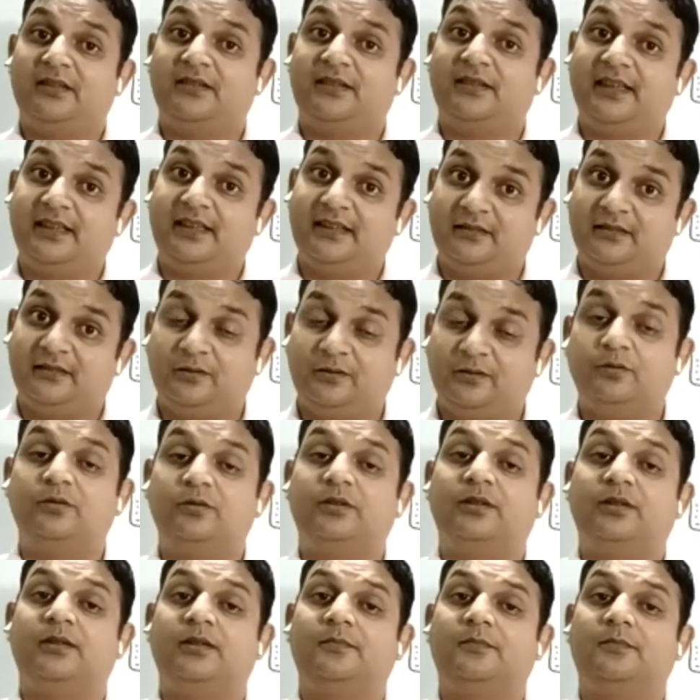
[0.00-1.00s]
carbon
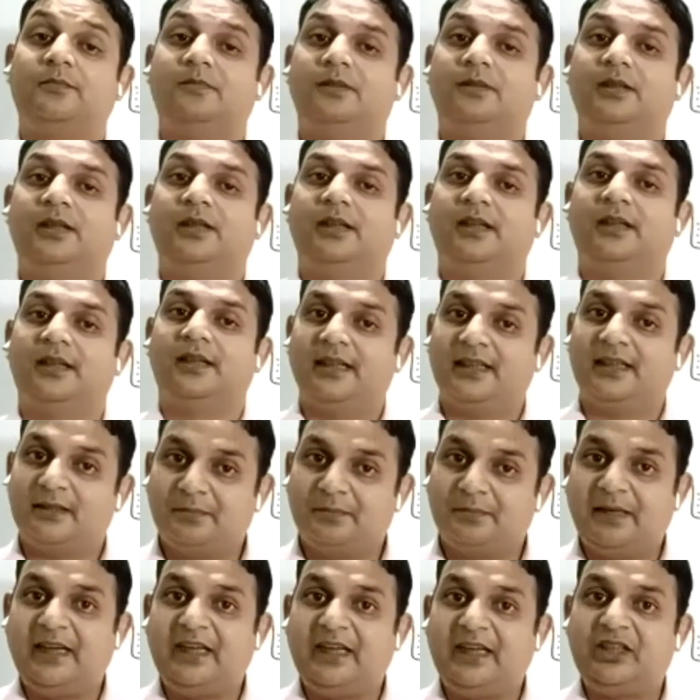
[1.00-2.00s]
dioxide is used up.
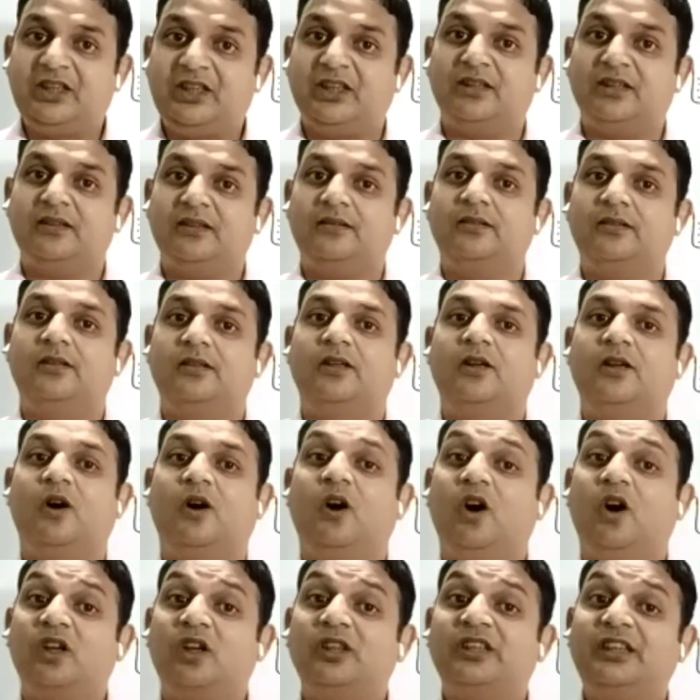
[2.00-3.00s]

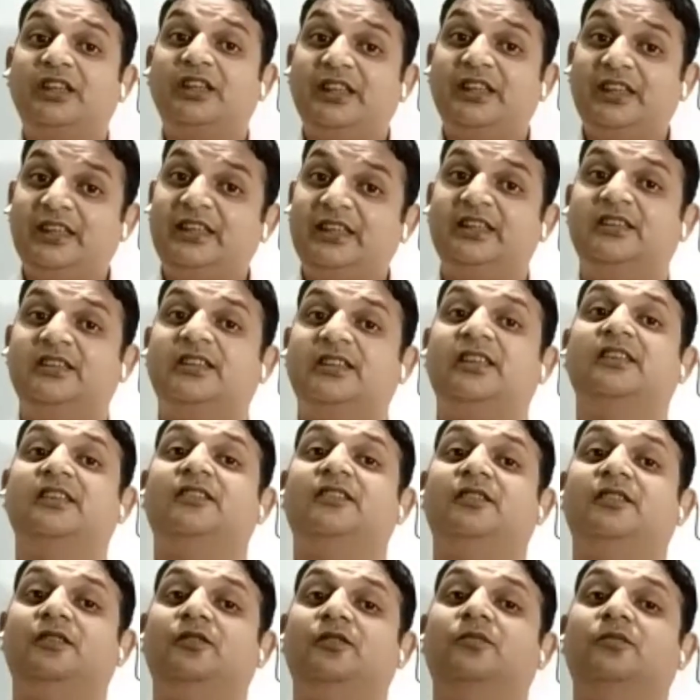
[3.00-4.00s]
Respiration,
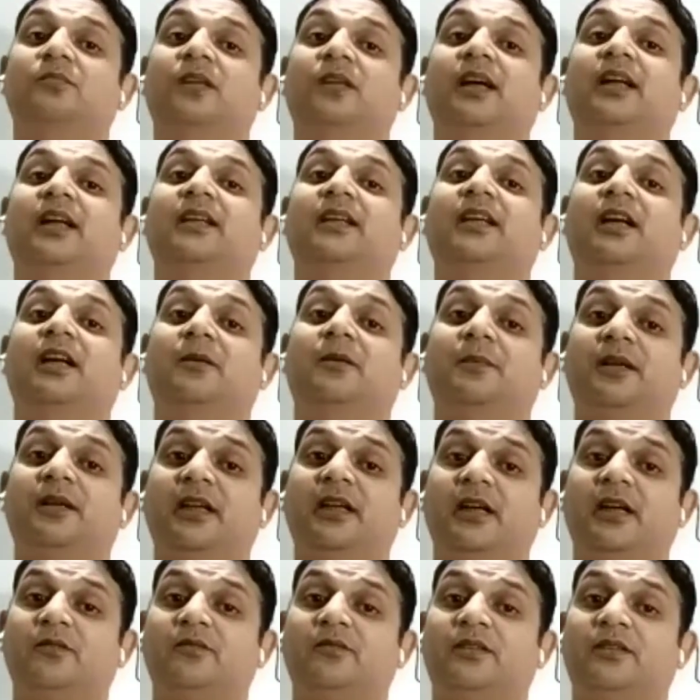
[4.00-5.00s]
oxygen is consumed
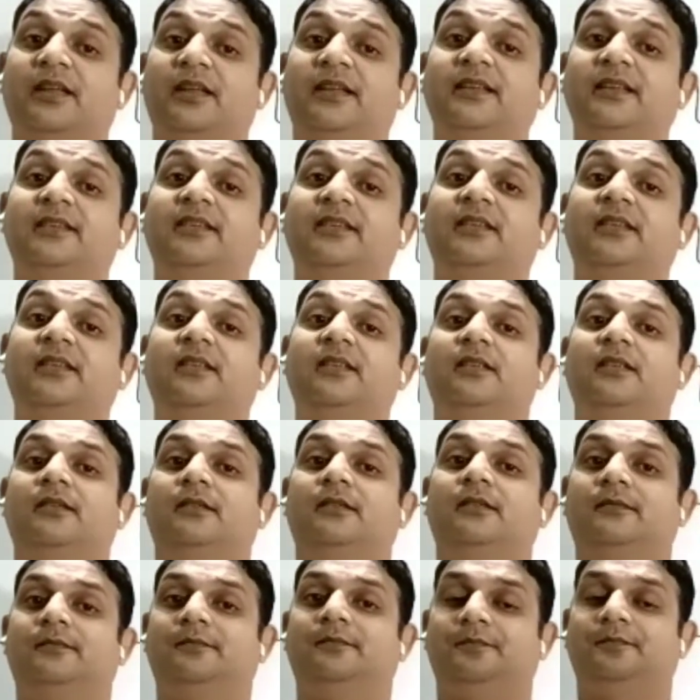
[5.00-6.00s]
and carbon dioxide
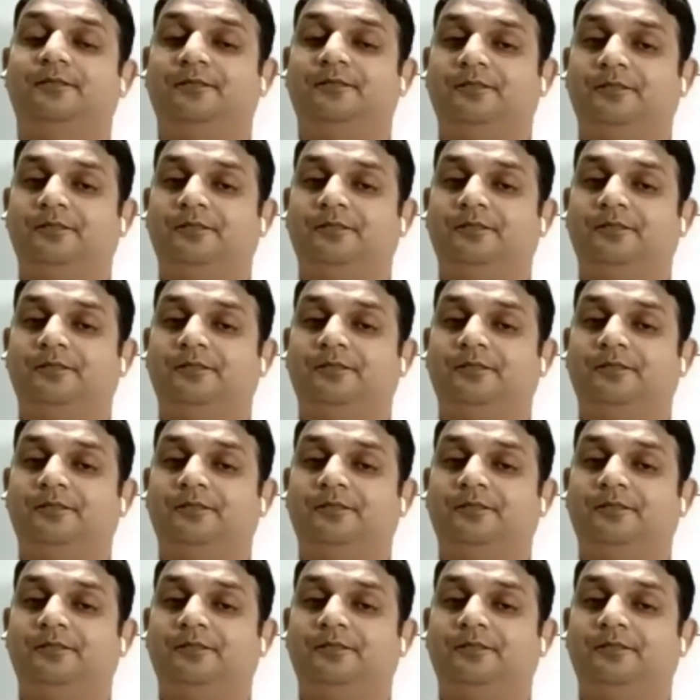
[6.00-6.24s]
is